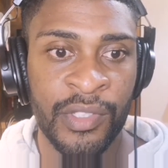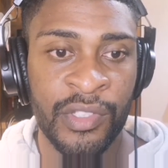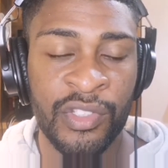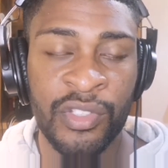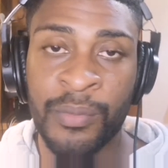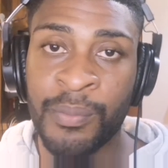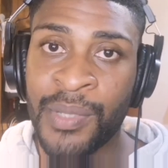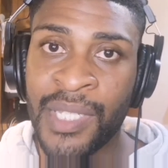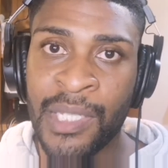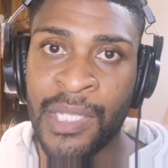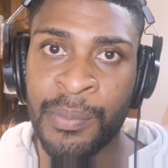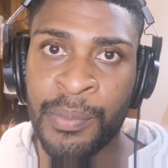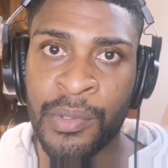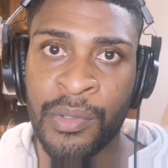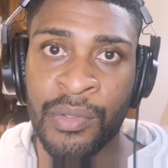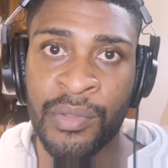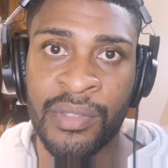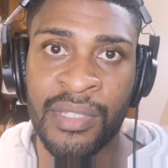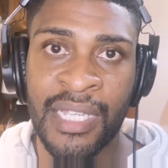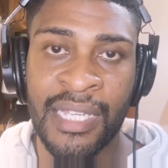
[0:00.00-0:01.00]
Some
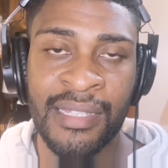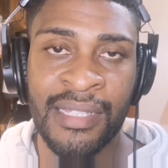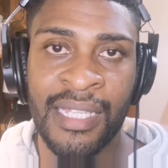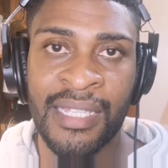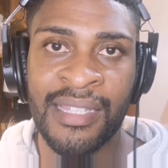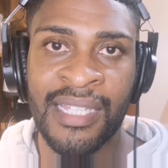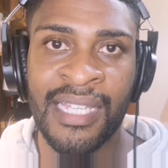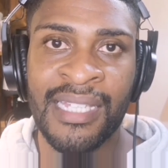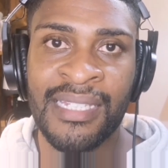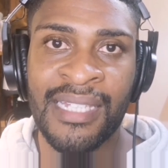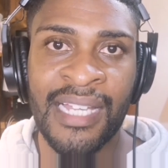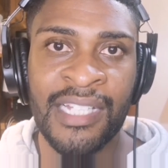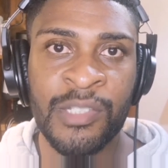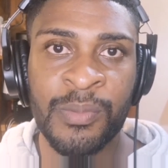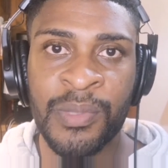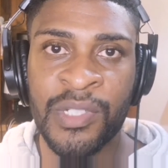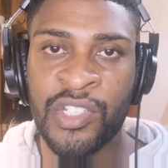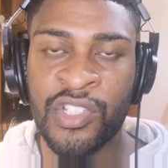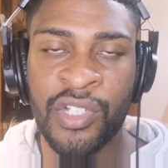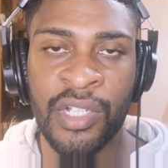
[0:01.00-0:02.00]
people, their
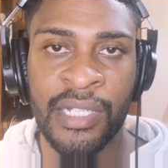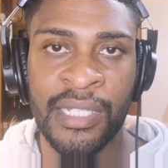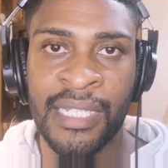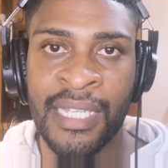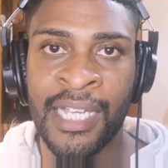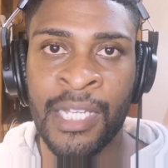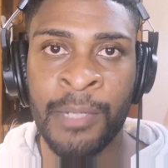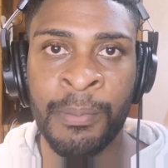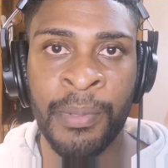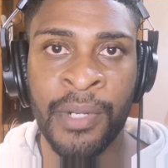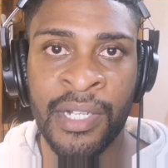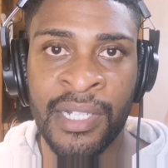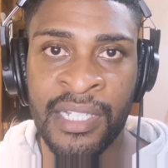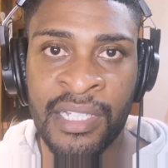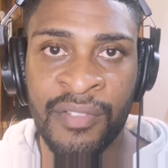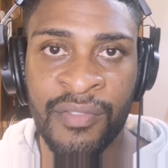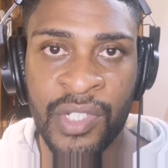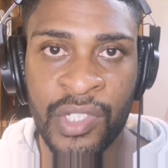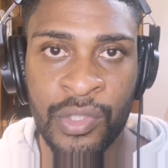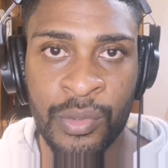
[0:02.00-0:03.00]
dad's been shot in the head by an
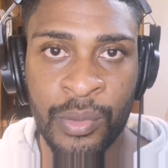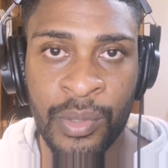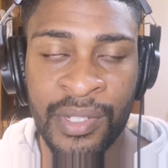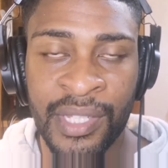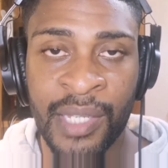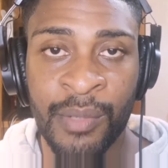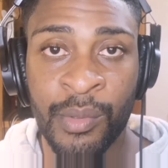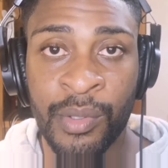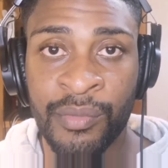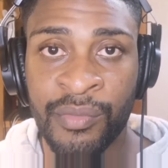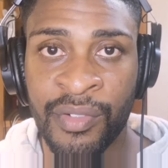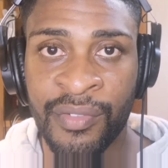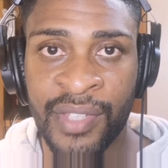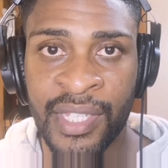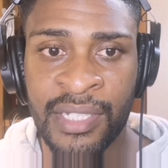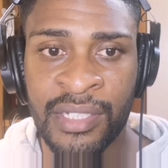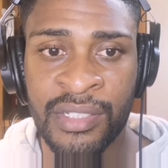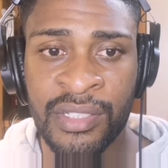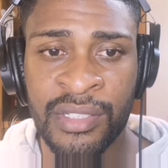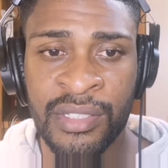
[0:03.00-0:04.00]
individual and they want
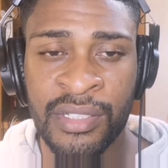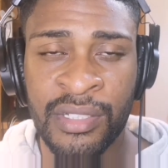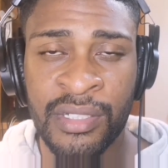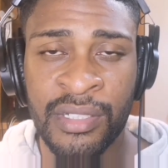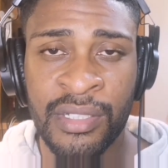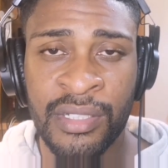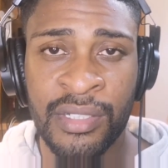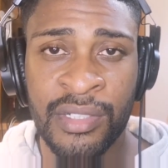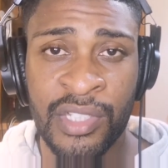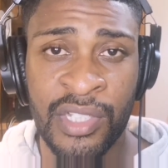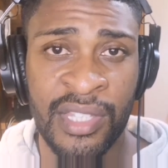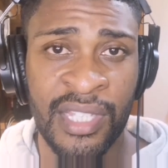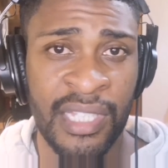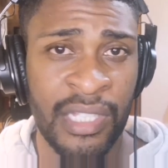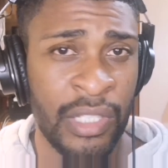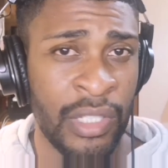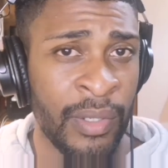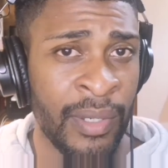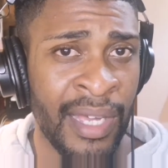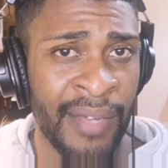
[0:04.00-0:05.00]
revenge. Do you
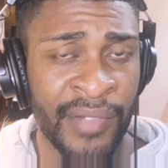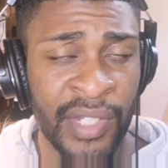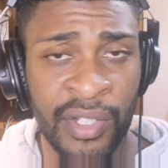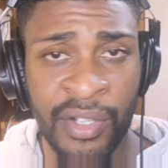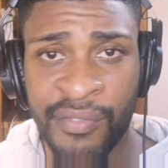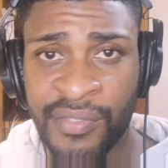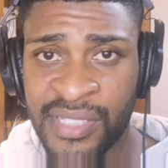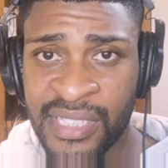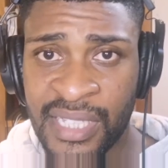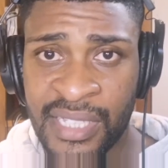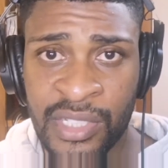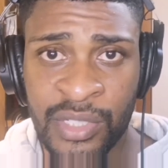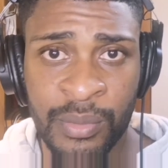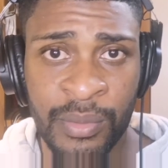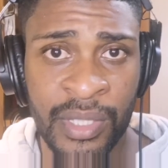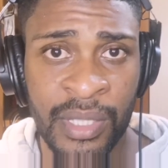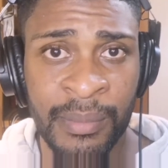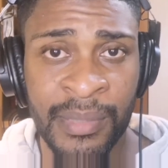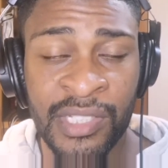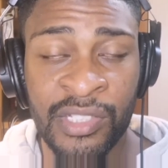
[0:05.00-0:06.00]
think you having a
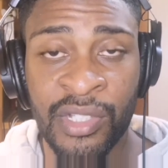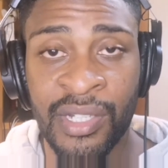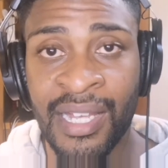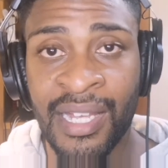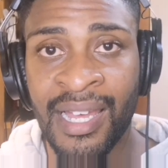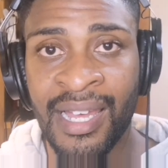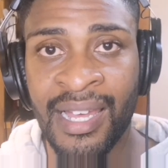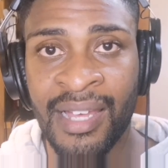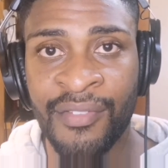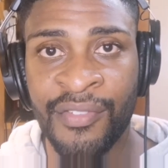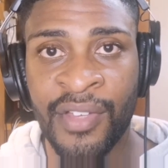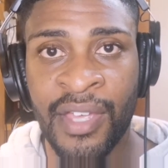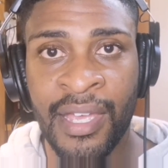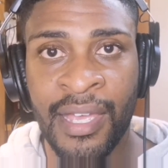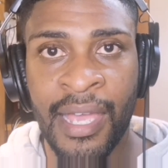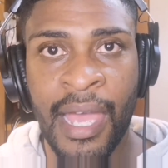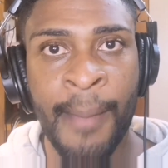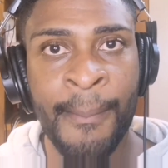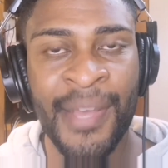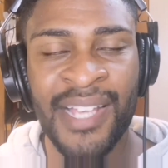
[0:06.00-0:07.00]
conversation with them is going to have
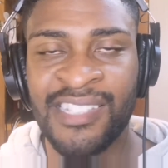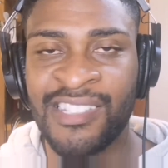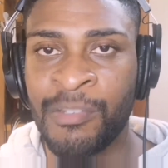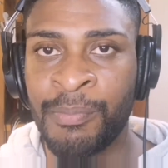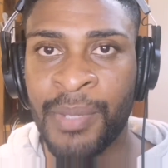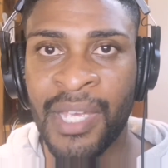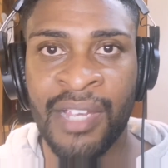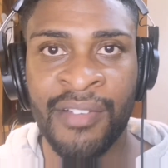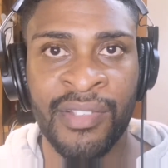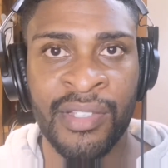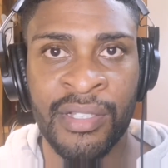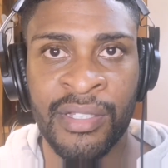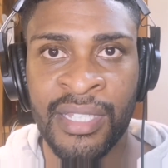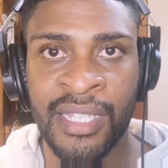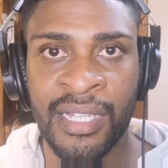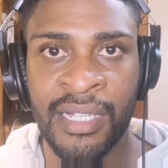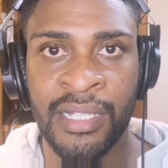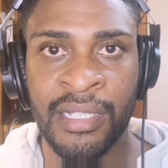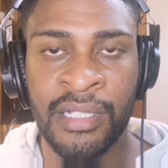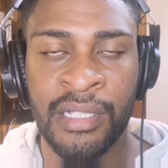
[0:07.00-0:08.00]
a massive bearing on
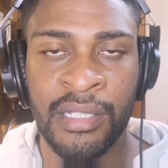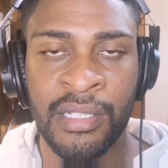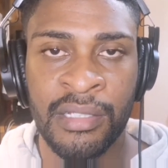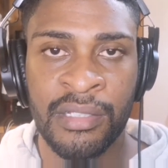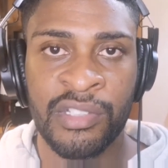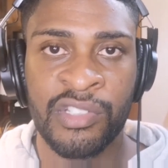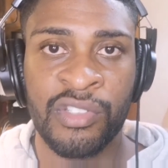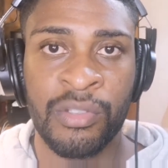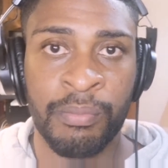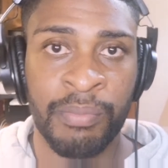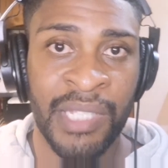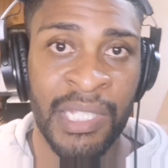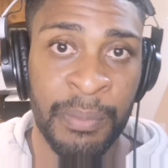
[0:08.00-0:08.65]
that? Some